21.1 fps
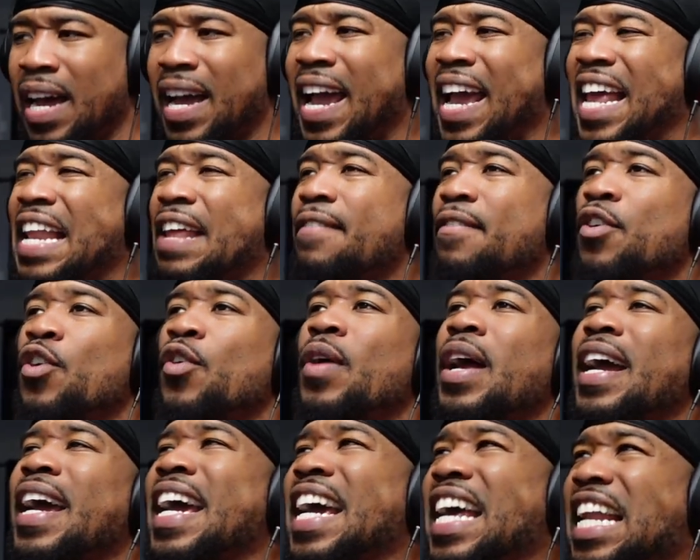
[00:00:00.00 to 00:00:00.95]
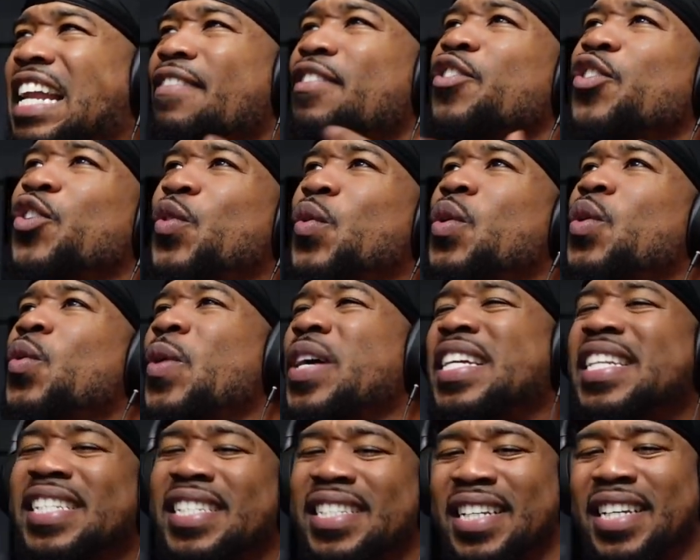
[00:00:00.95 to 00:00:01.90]
I can't even. I can't even do it the way
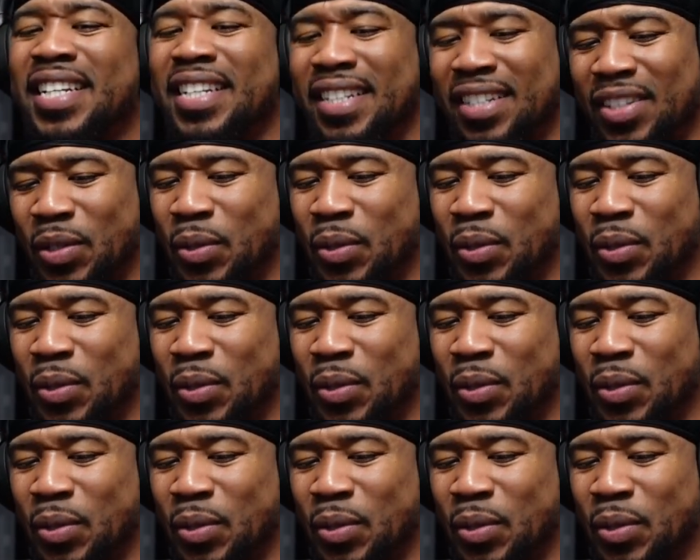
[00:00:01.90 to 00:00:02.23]
you just did it.